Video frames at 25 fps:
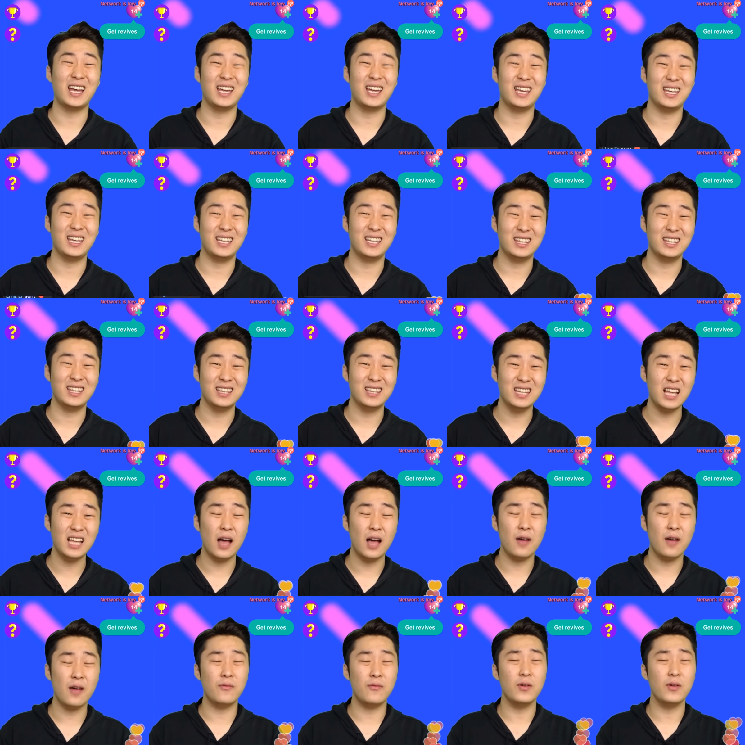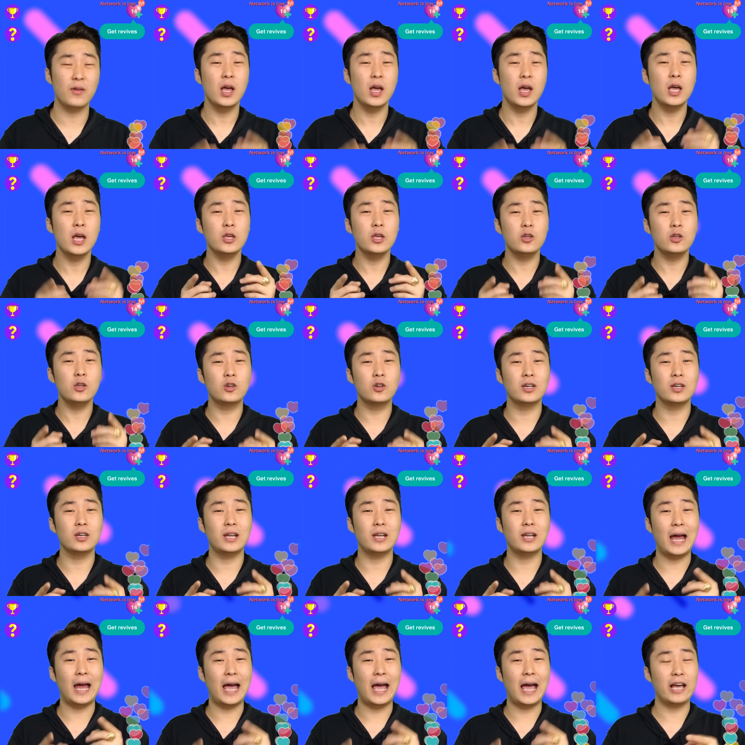if seeing your friends when school were not
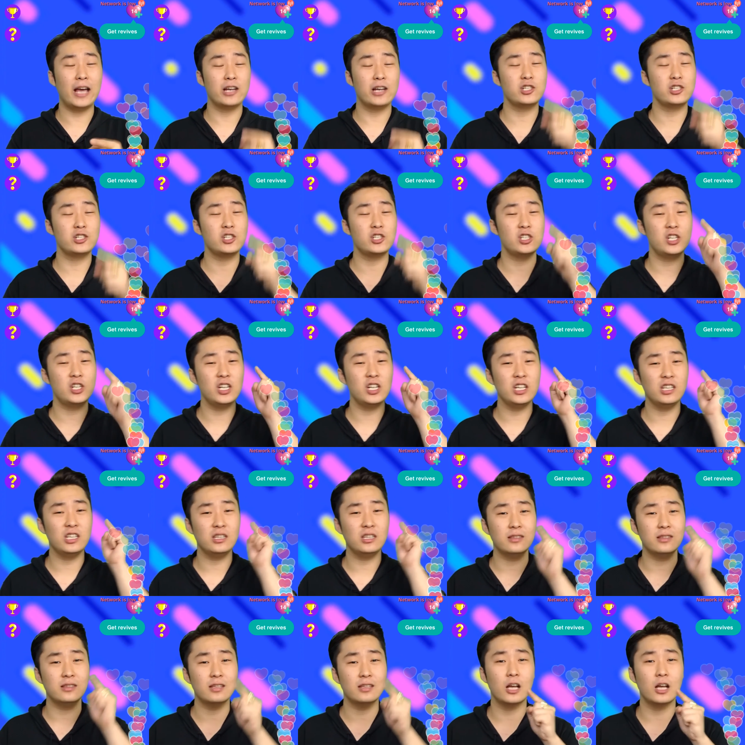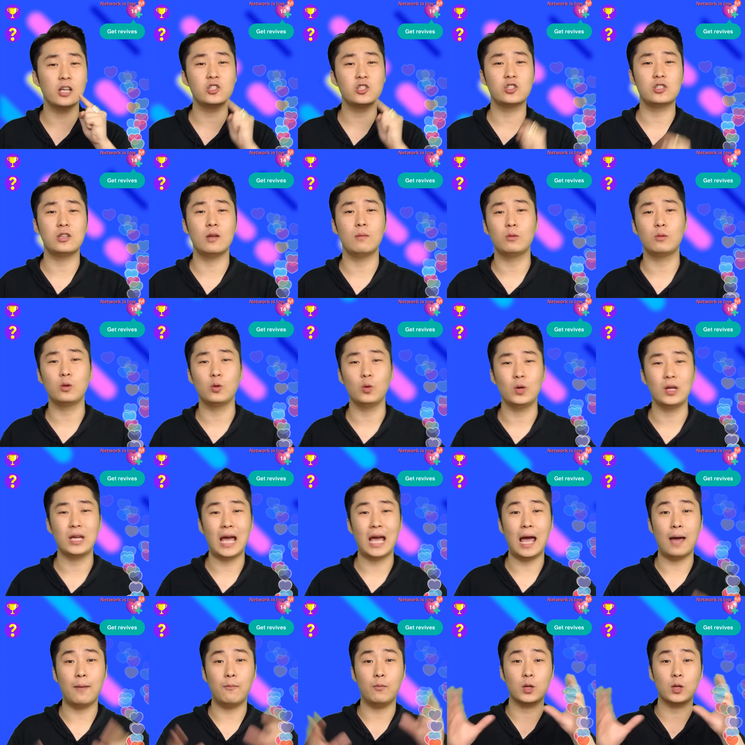enough, you could actually nudge them through the
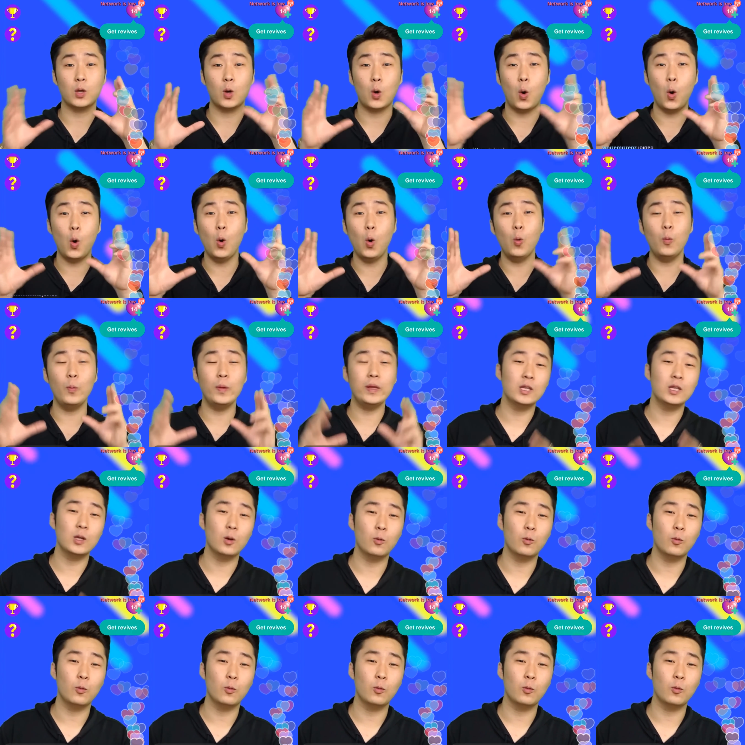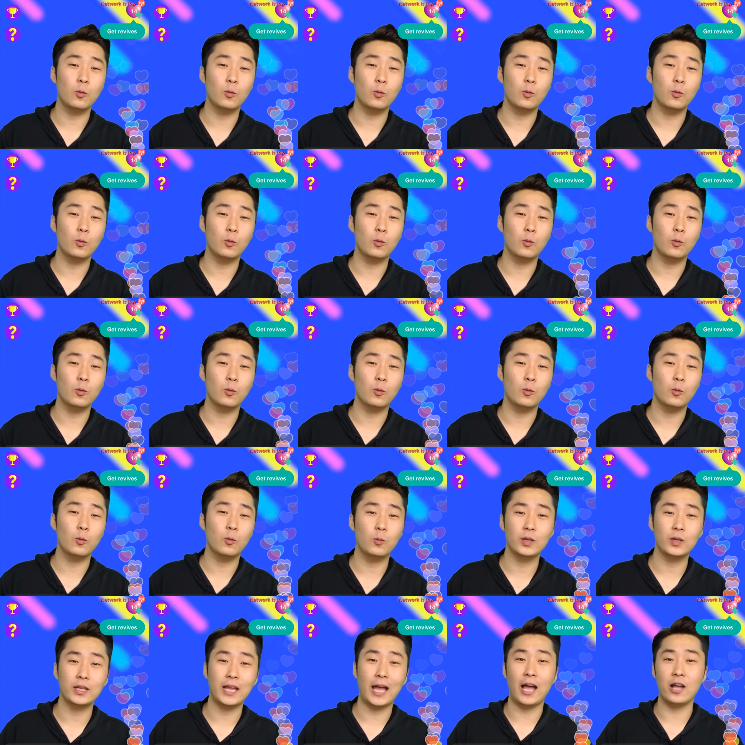app, where the whole window
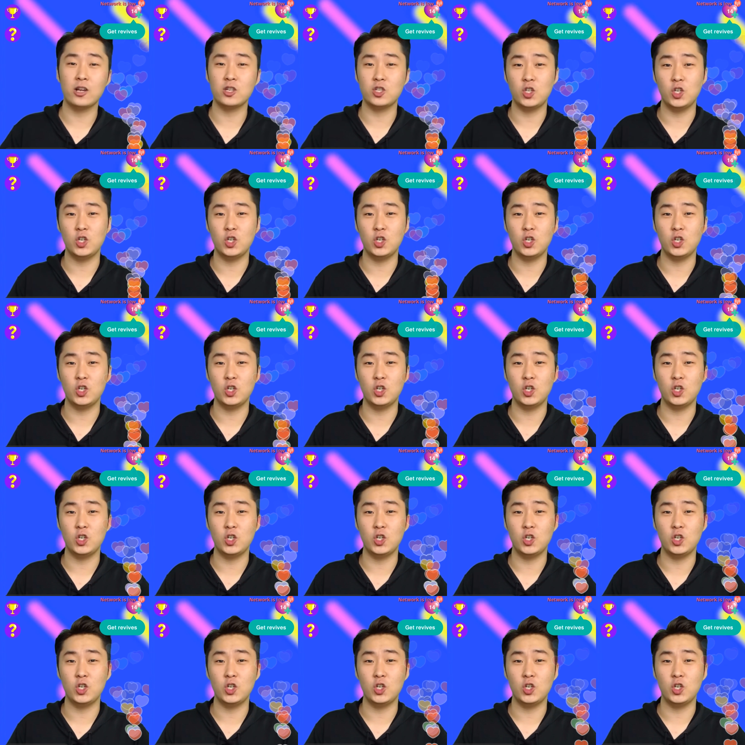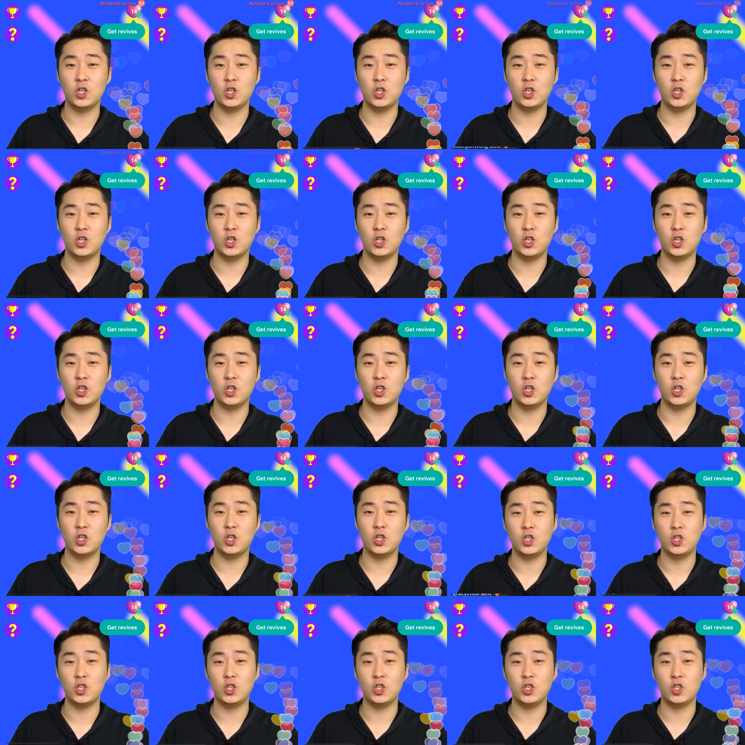would actually shake and freeze
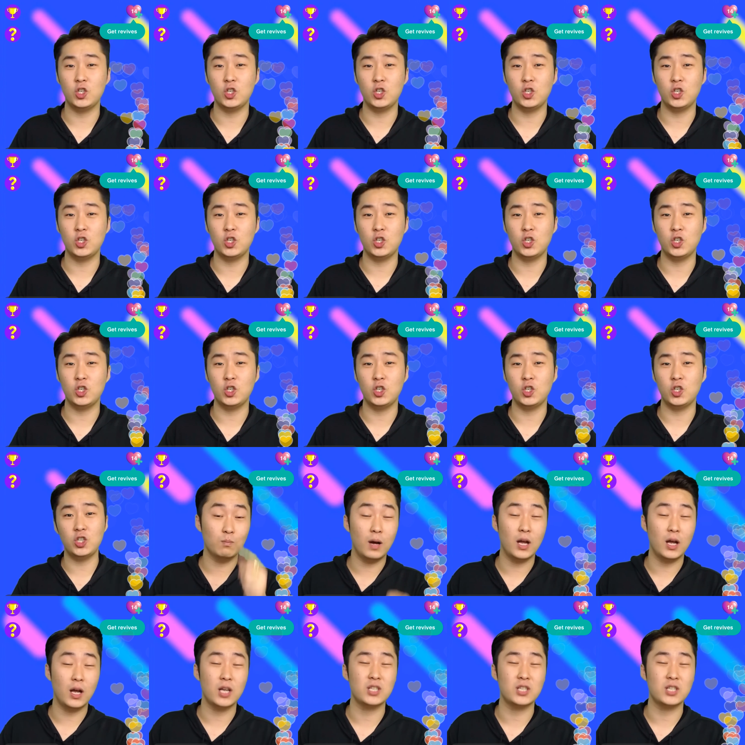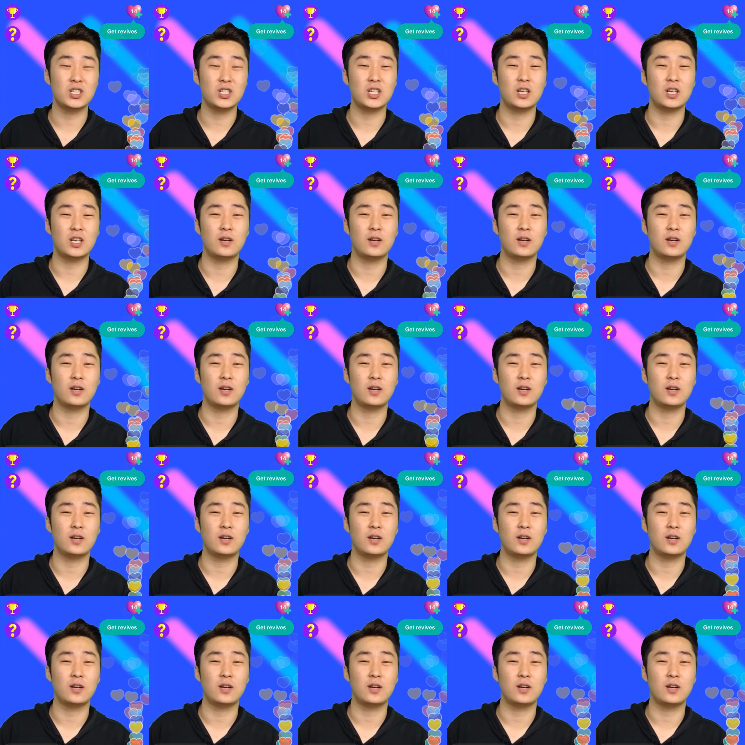their whole computer a bit too much. And of course,